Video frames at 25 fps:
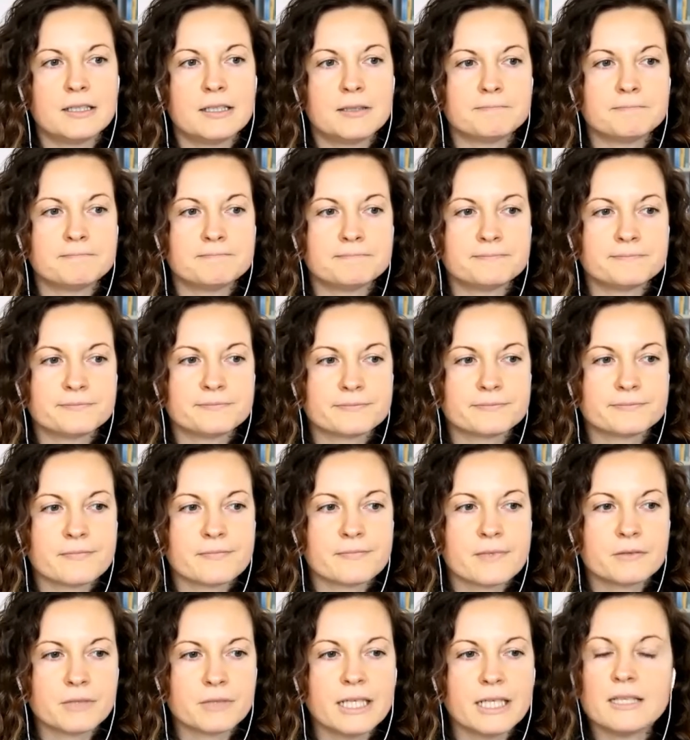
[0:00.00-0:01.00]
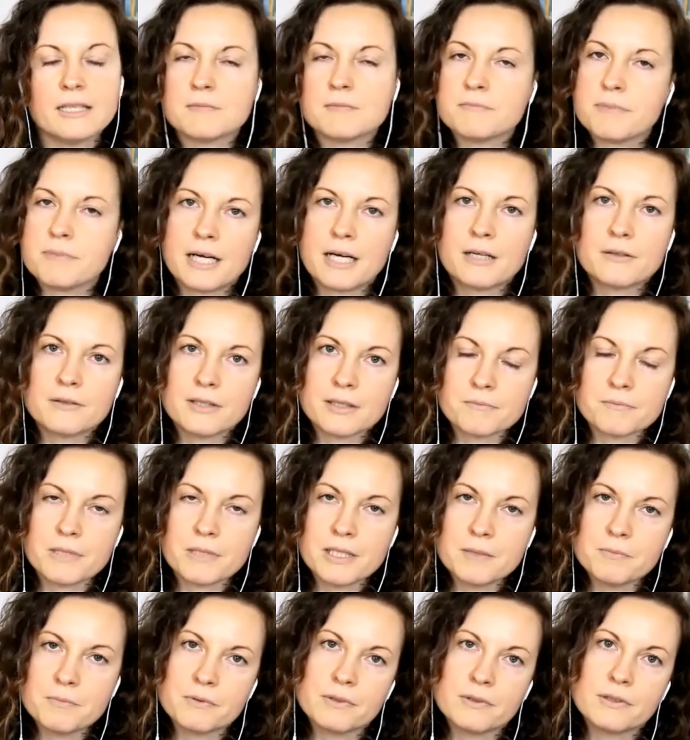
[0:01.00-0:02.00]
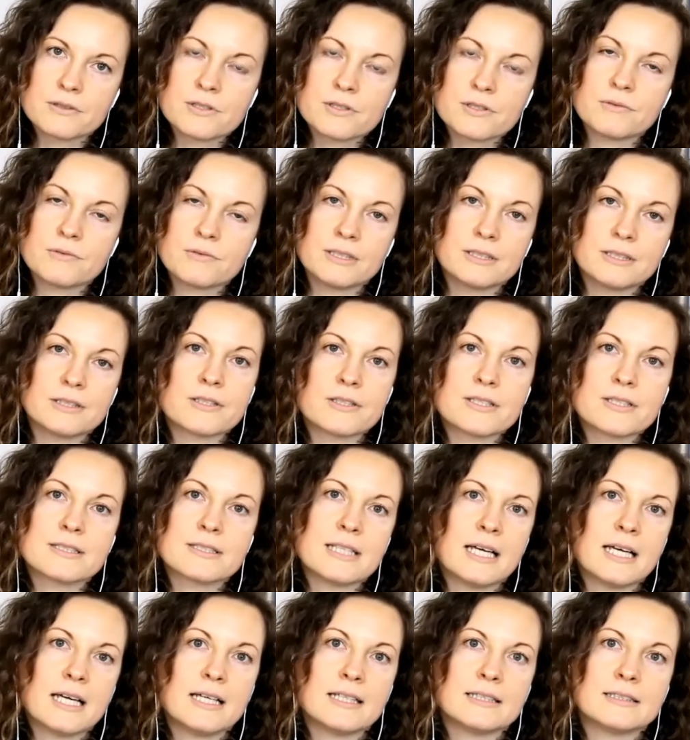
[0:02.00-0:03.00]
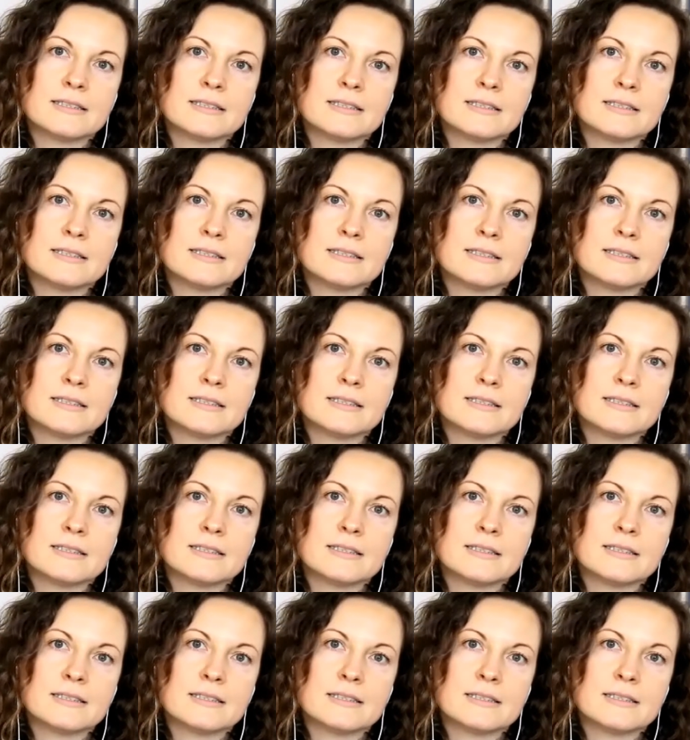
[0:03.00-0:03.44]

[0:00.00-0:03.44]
um, really empowering people to understand